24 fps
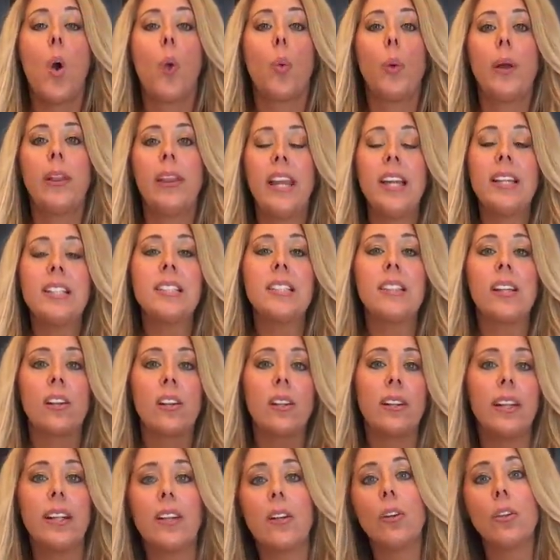When they did their
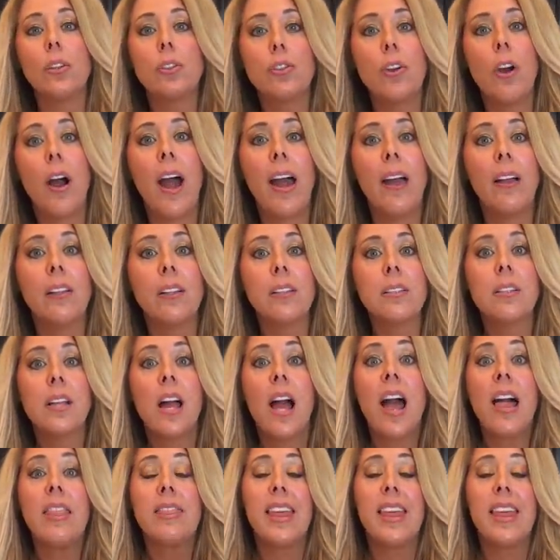clinical trials,